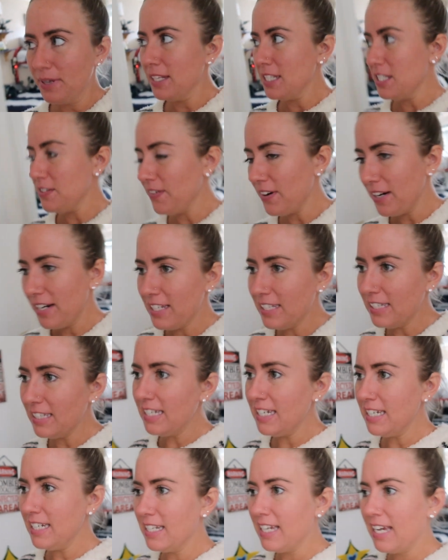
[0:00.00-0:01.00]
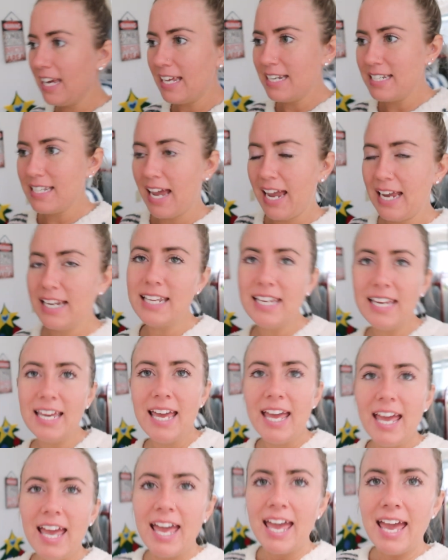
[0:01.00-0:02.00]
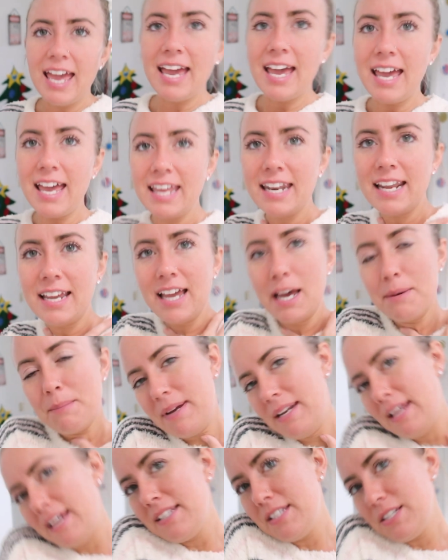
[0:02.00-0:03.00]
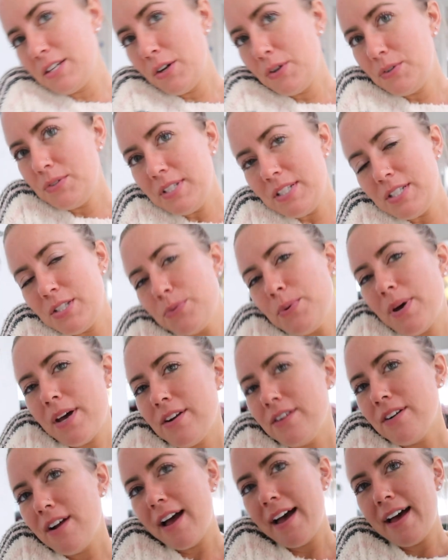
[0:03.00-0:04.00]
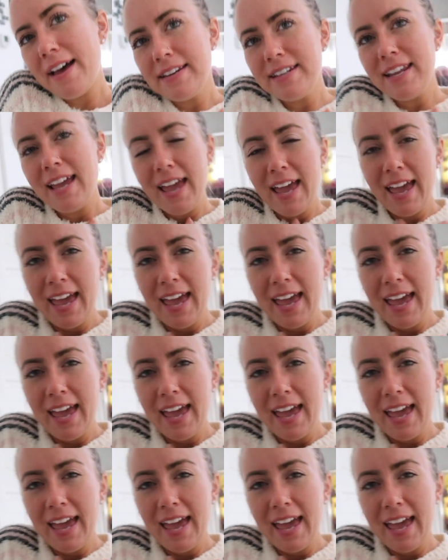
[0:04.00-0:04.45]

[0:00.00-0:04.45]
it's very clean and tidy and I got my nice and cozy sweater on